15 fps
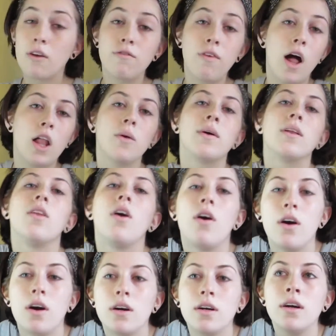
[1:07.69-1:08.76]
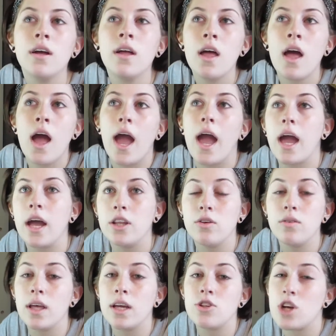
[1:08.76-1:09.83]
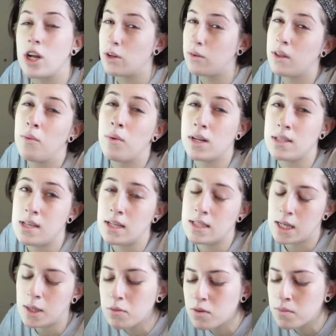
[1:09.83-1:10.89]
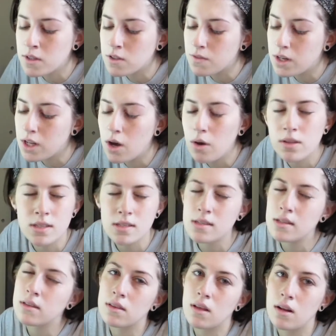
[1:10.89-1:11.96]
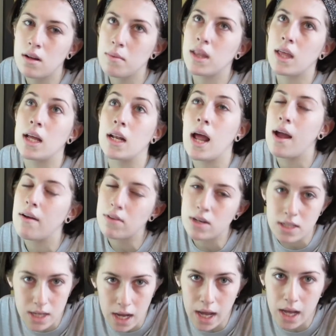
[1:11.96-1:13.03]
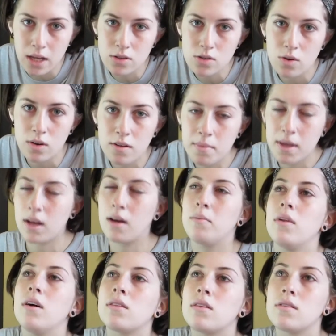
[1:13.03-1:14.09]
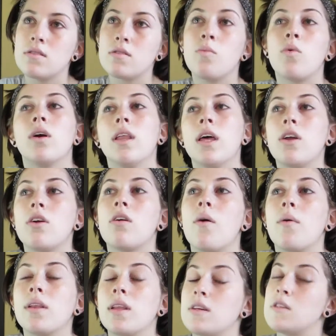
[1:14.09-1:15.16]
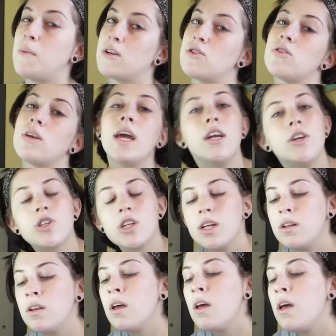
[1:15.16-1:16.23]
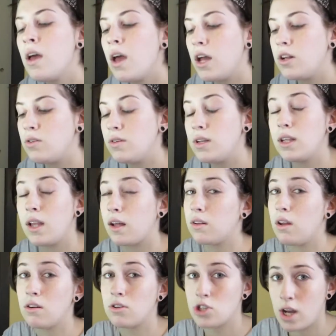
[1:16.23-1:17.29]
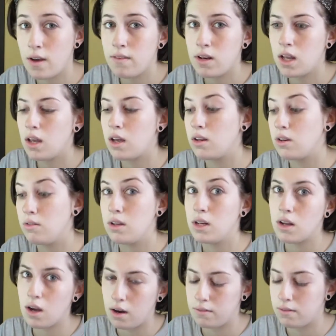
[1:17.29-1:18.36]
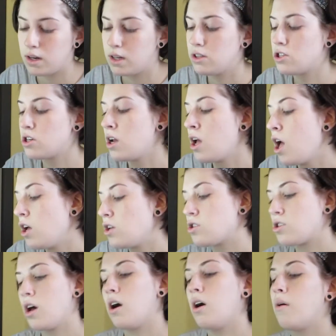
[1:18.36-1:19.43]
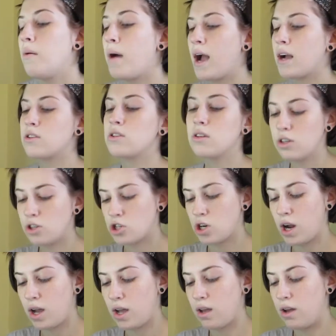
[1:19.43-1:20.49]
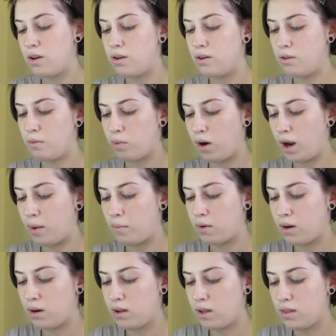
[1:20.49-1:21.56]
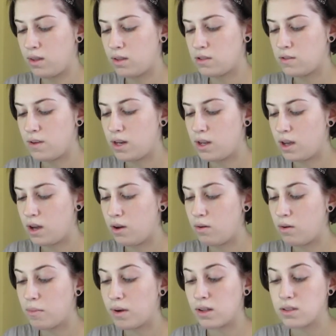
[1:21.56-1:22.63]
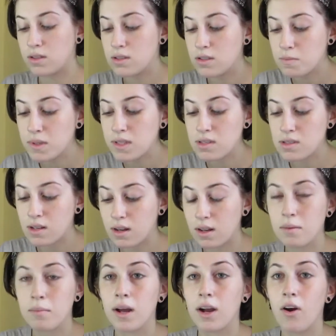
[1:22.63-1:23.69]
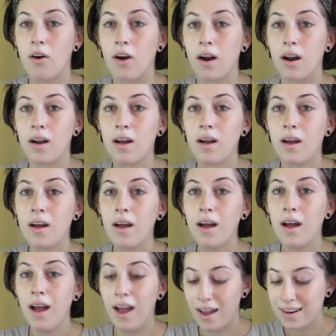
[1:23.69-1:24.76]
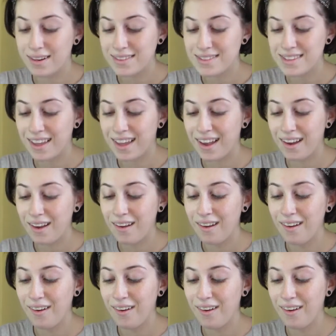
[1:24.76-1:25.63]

following along and you like genuinely want to take tips from this video, this isn't gonna be like an everyday sort of makeup look. This is more like you're going like special occasion and you need like longevity and you need coverage. So I'm actually gonna try a new primer in this video. Oh my god, this has been sitting in my car and it's like